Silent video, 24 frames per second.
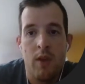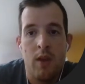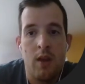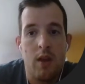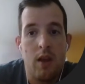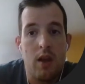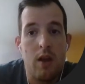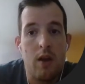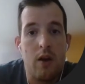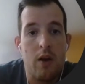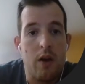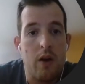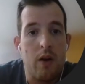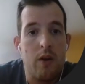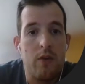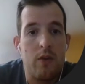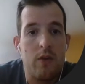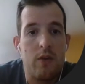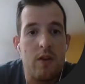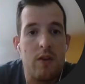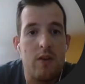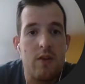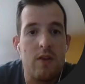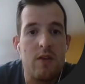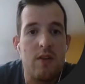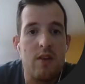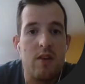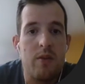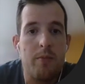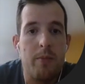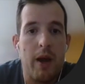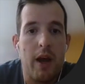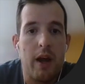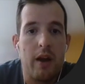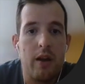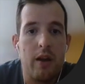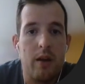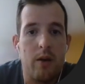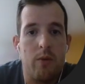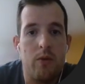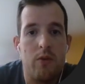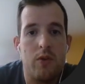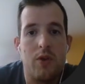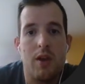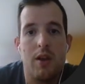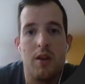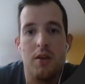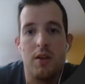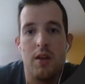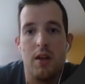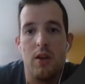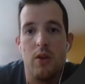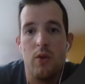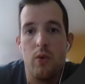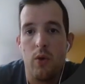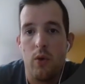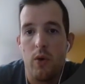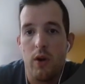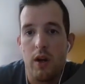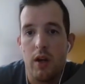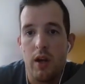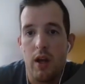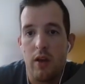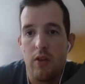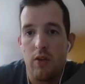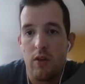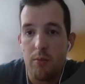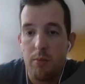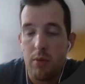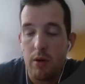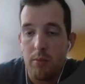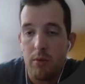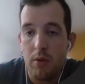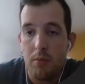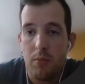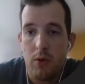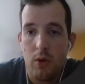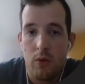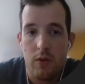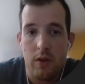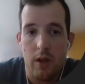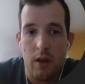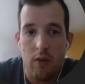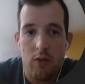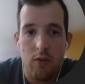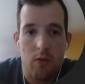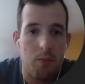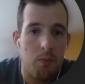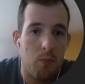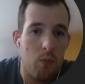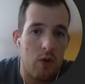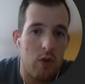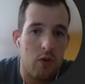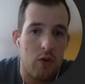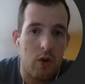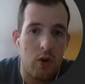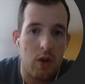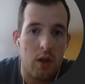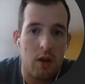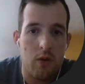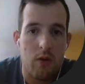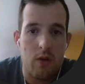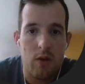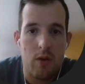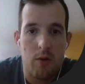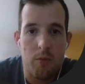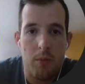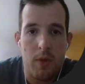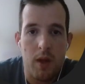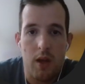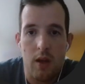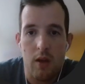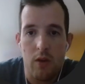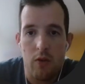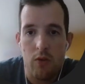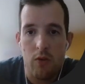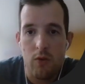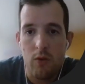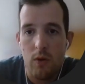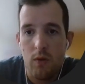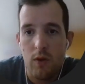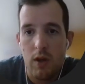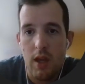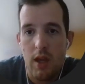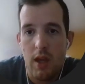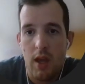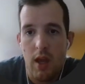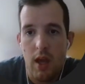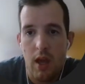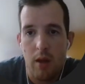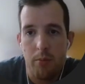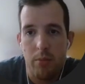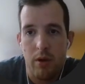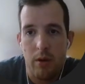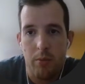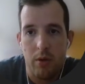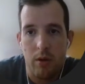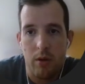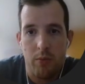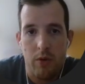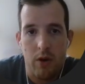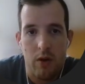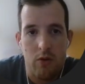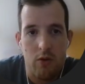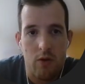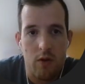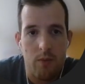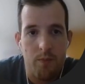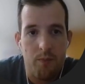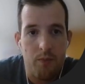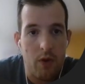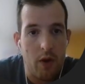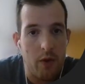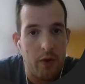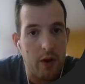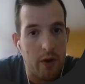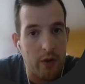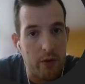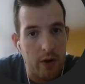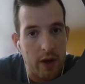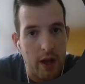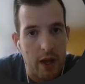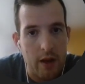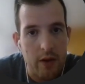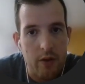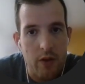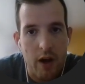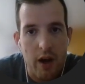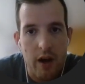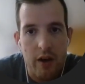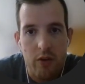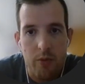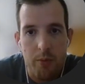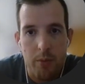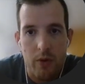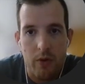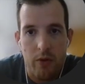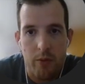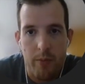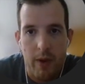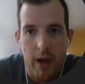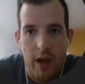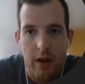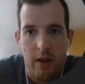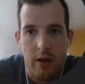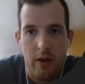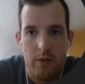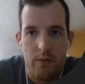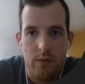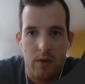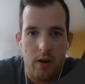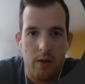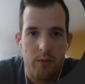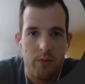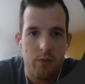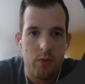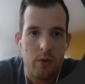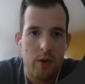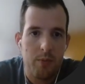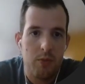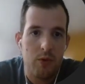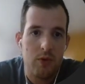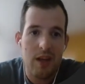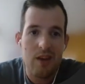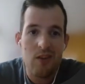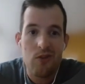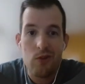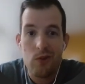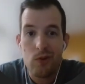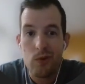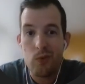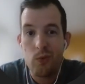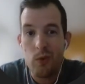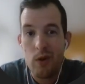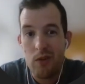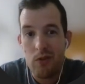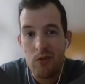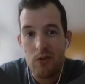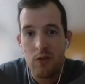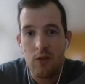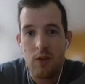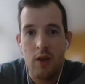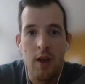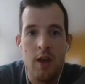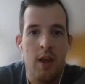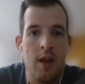Here, the CCC's BATNA is to continue organizing public protest, which could increase media scrutiny and public pressure. On the other hand, the hospital's BATNA involved reputational risks